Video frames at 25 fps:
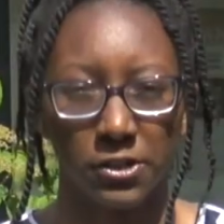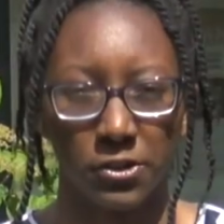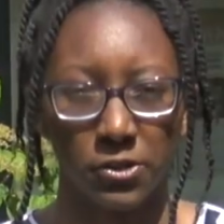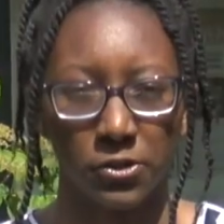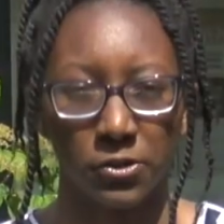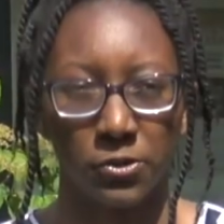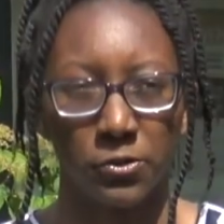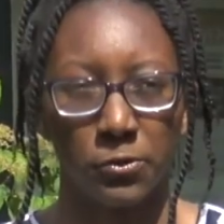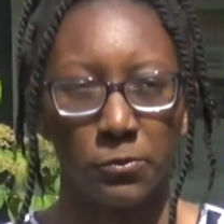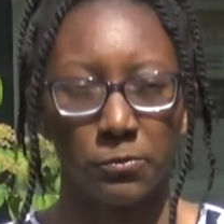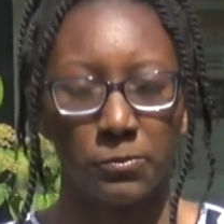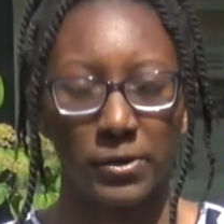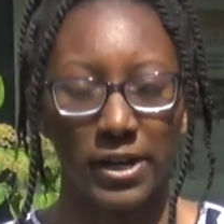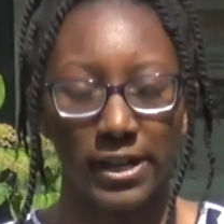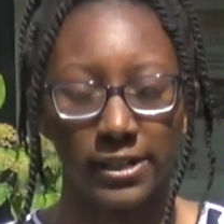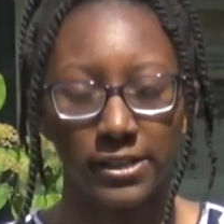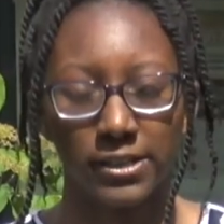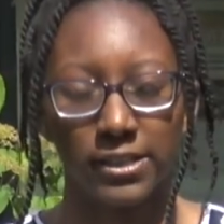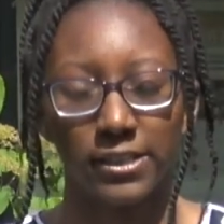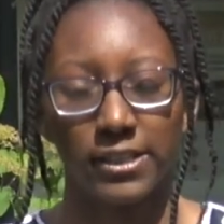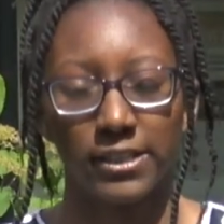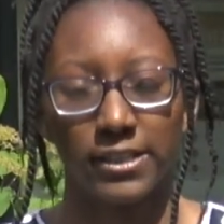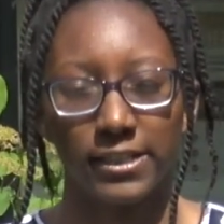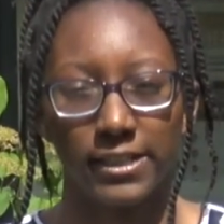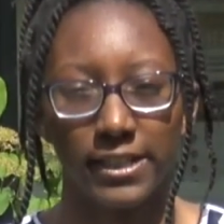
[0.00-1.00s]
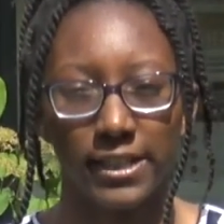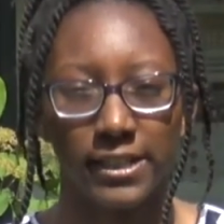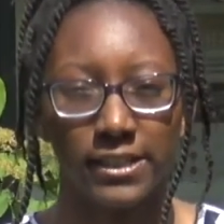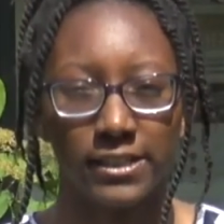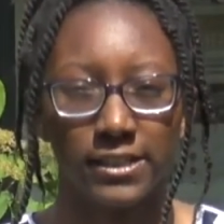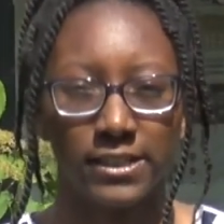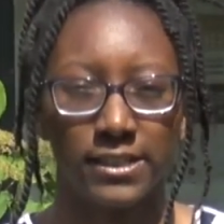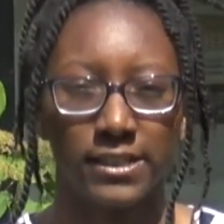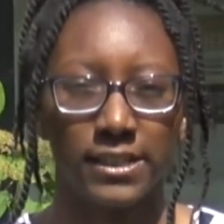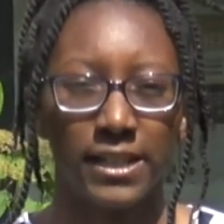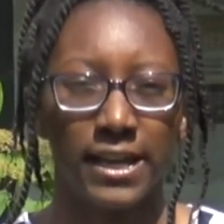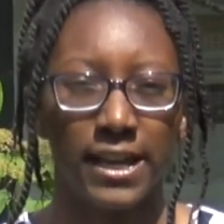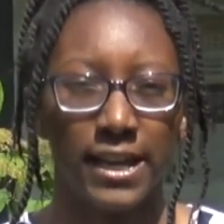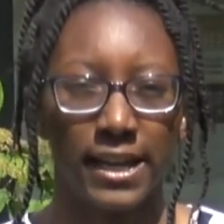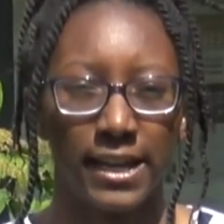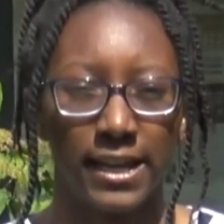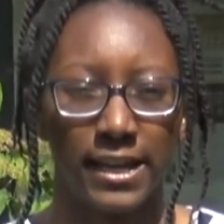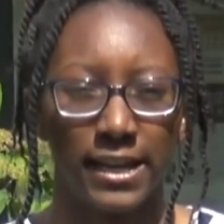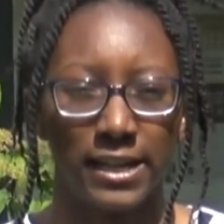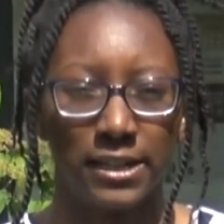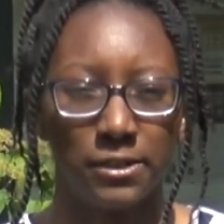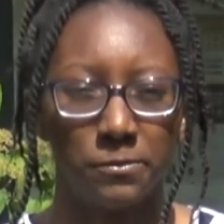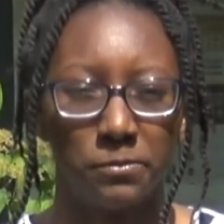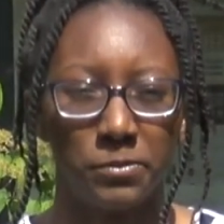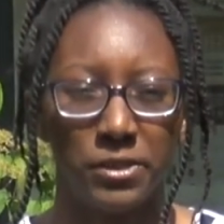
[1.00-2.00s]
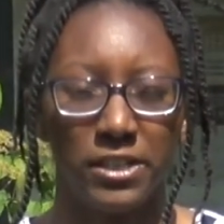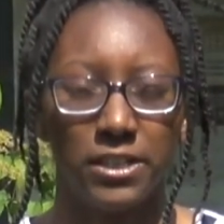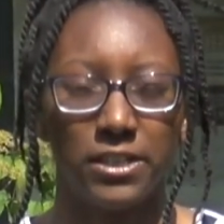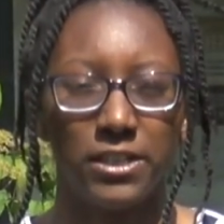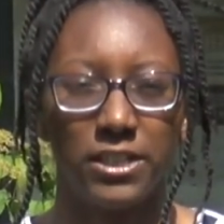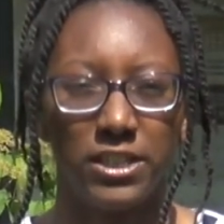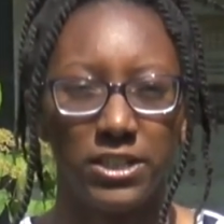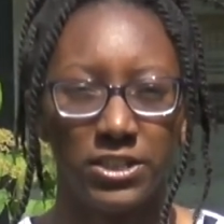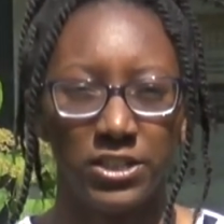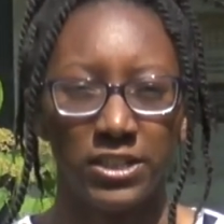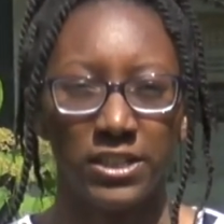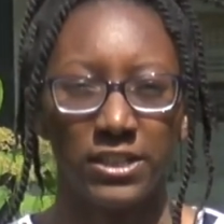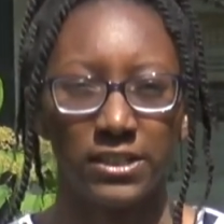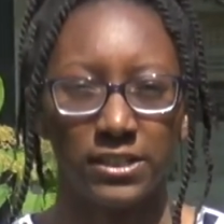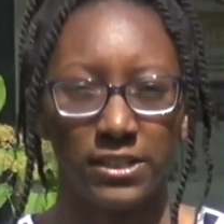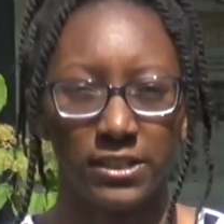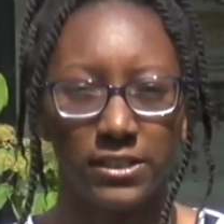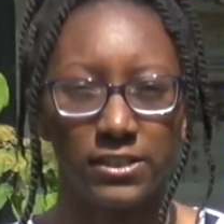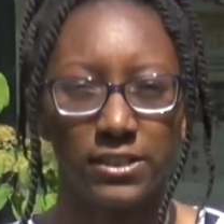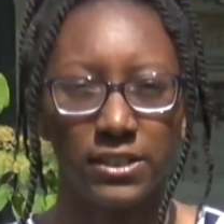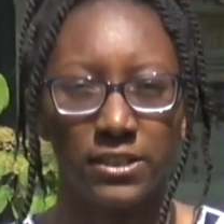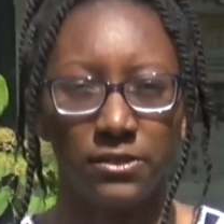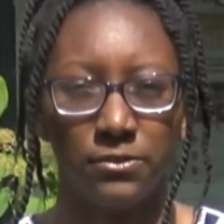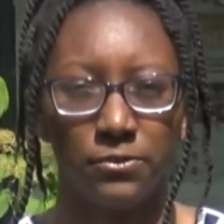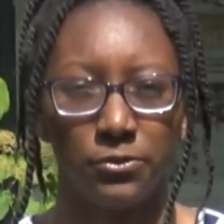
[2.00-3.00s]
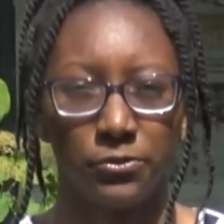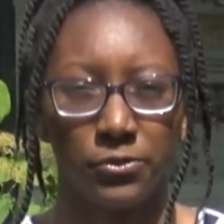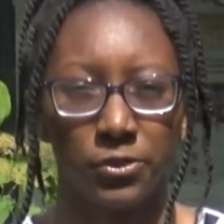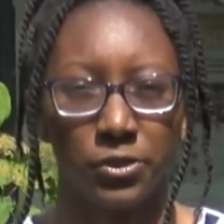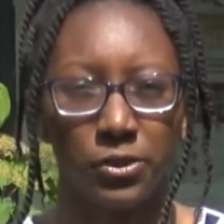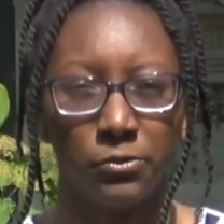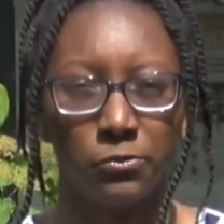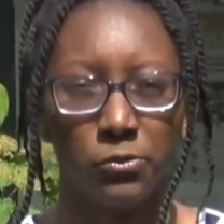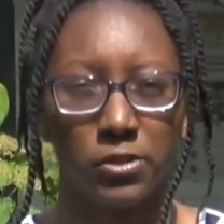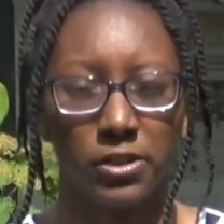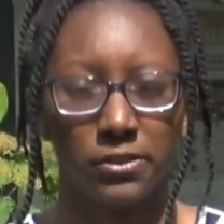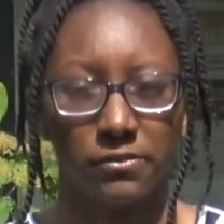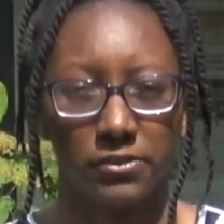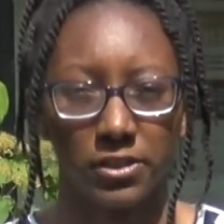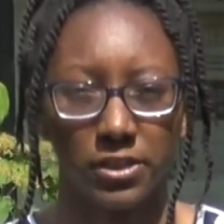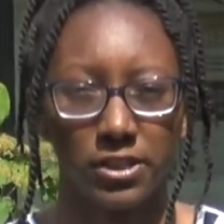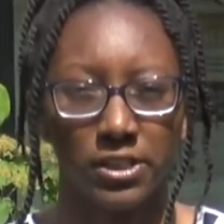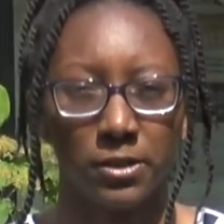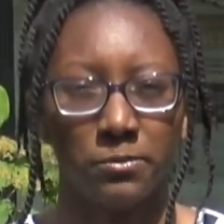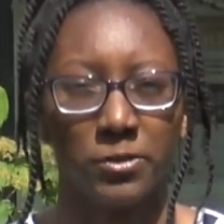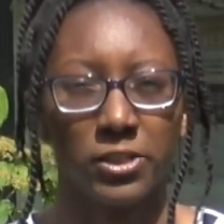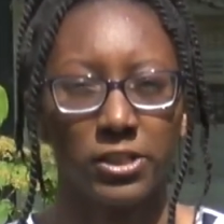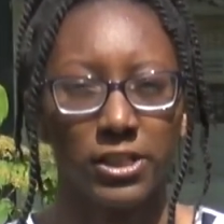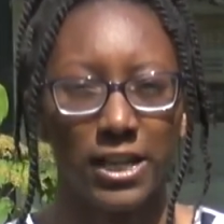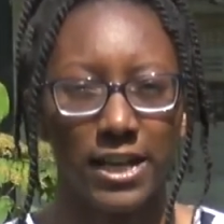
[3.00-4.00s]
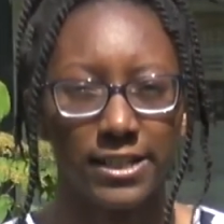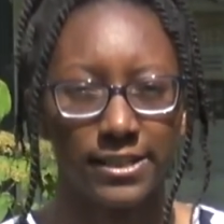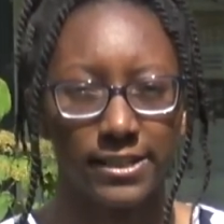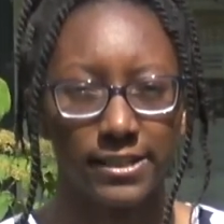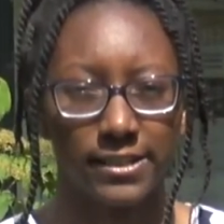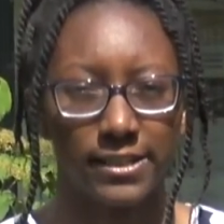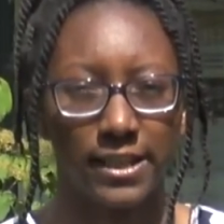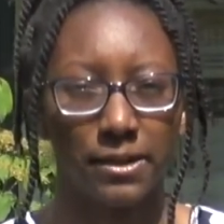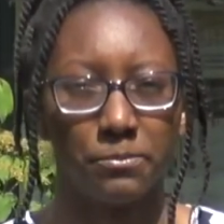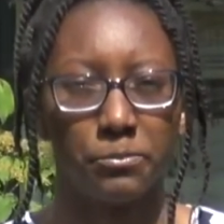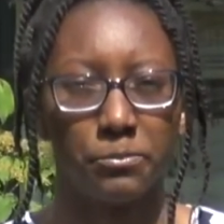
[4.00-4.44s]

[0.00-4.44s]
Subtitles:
go back to the States and be a teaching assistant for one of the summer classes